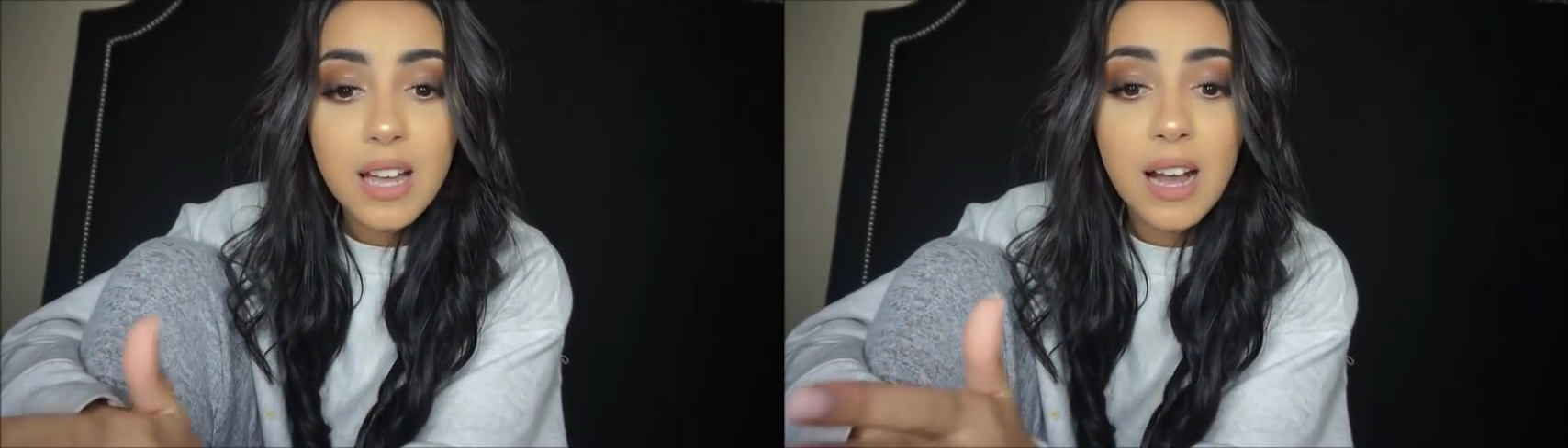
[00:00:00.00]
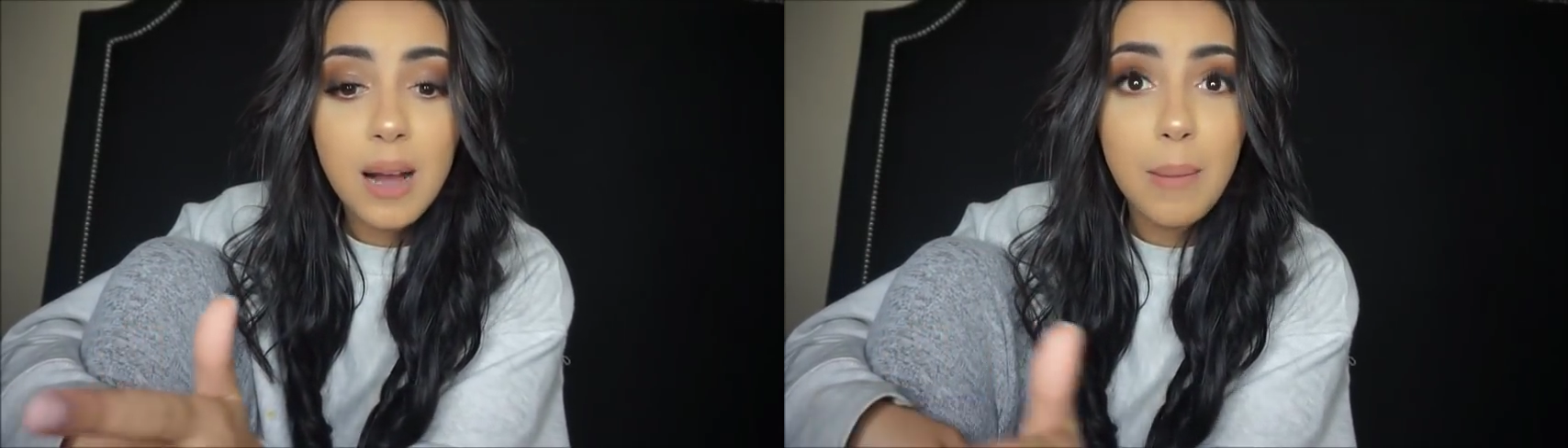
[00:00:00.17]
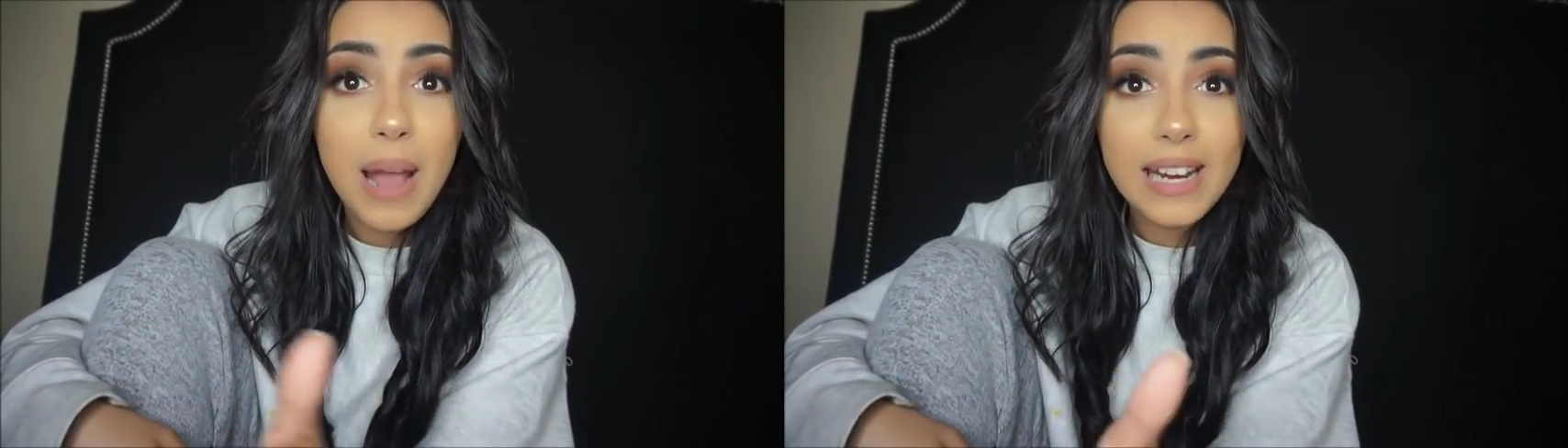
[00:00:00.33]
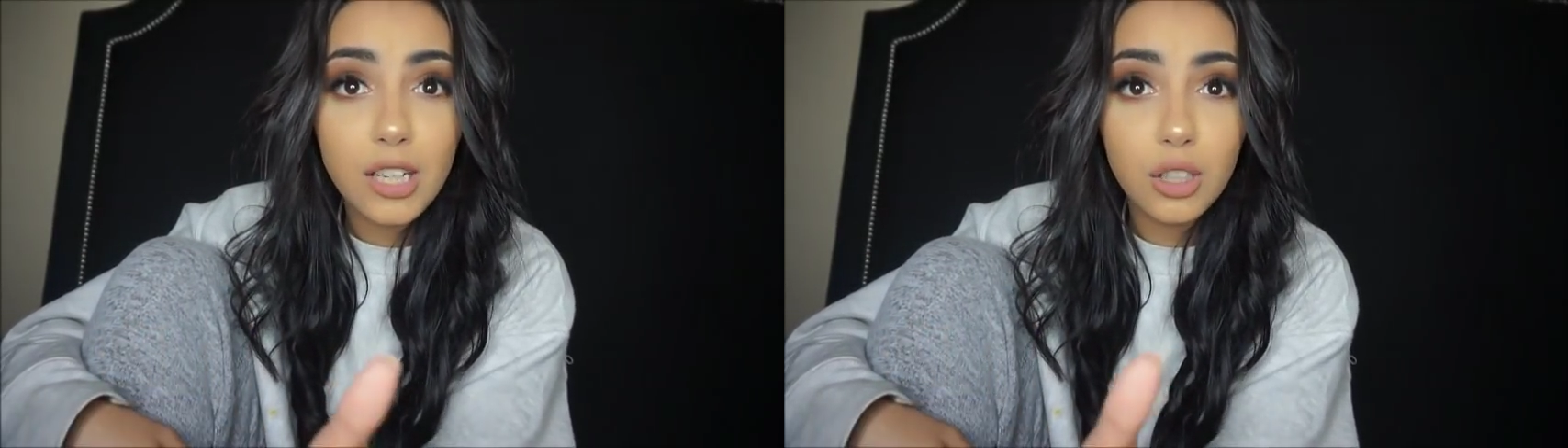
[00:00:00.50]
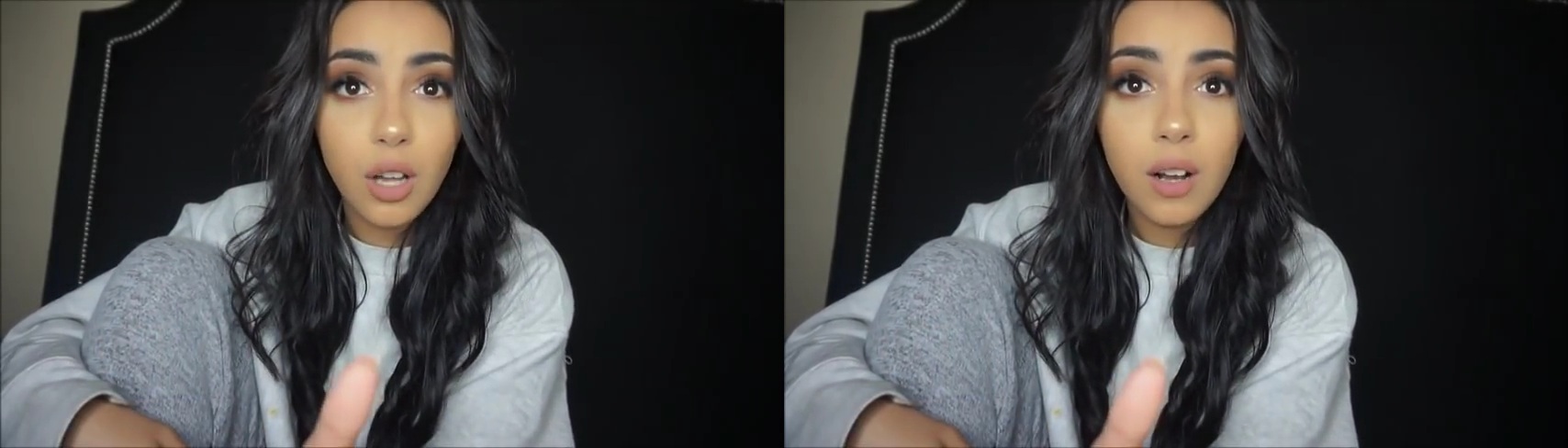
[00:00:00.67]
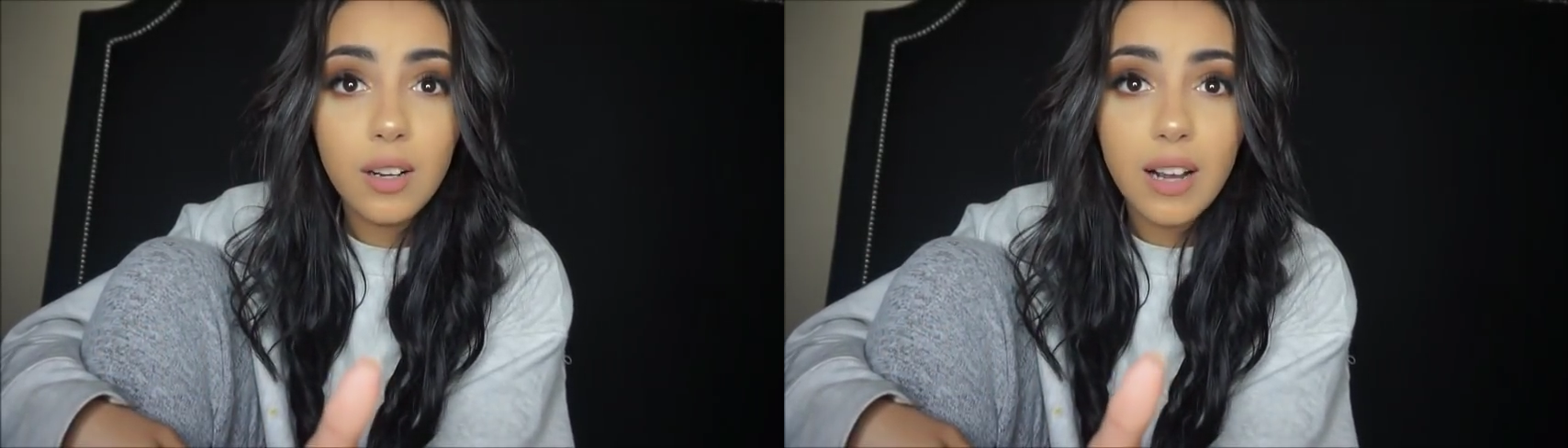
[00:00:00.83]
8
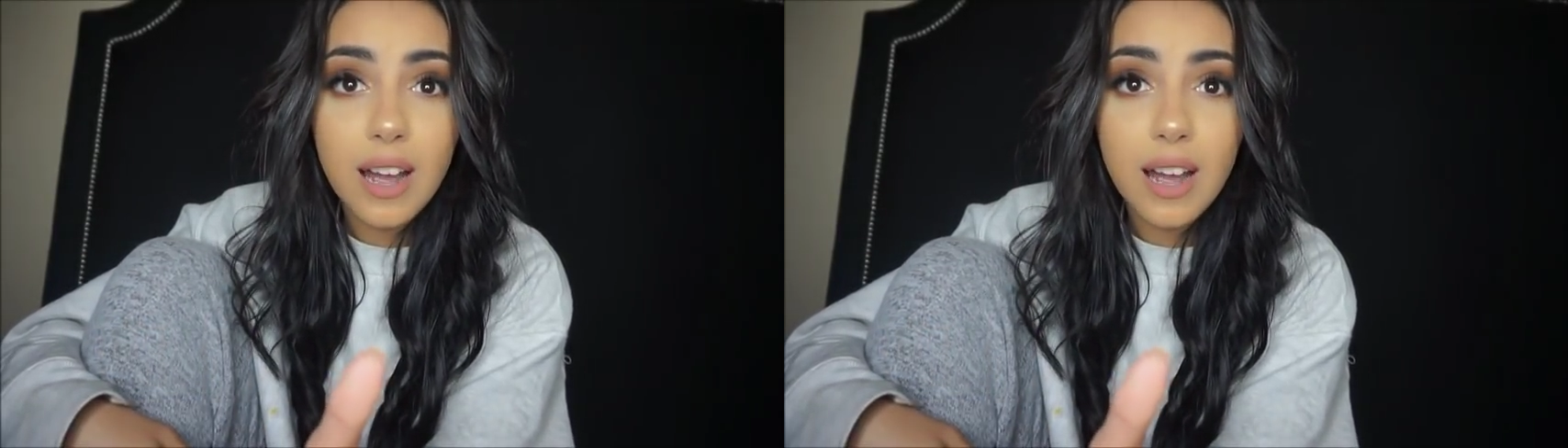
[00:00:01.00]
o'clock.